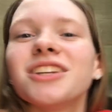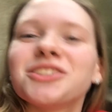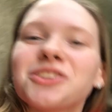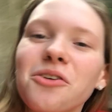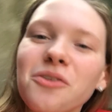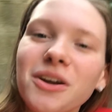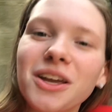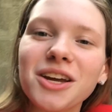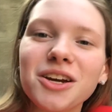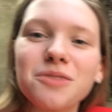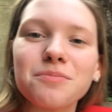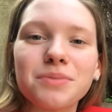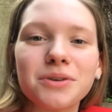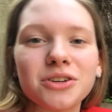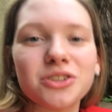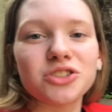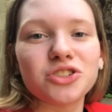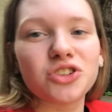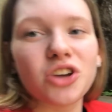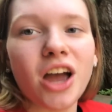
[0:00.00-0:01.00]
Don't get a
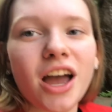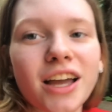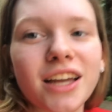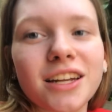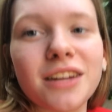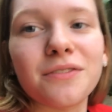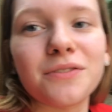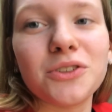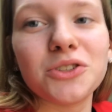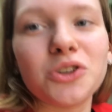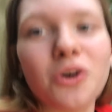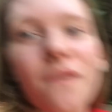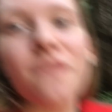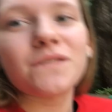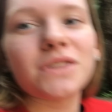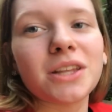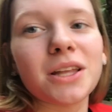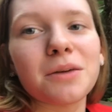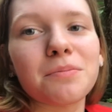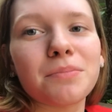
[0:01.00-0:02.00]
bearded dragon if you don't
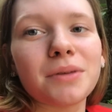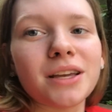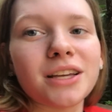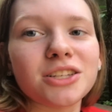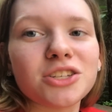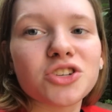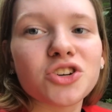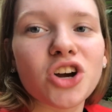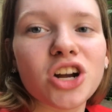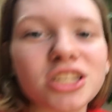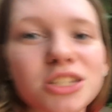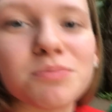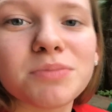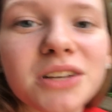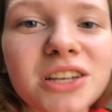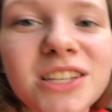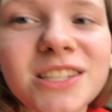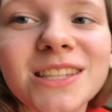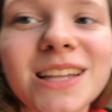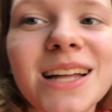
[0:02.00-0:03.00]
feel like being scratched,
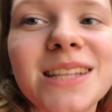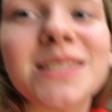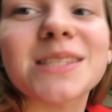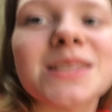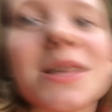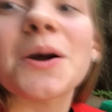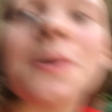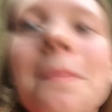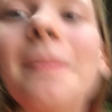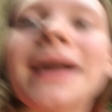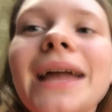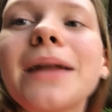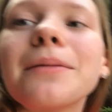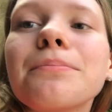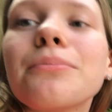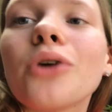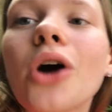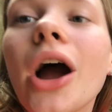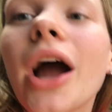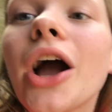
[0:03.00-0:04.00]
because that's their main
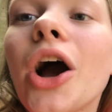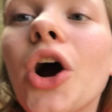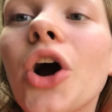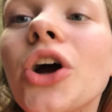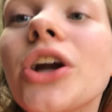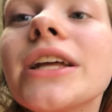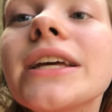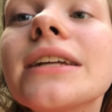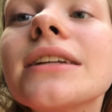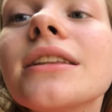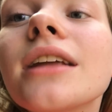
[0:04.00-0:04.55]
priority in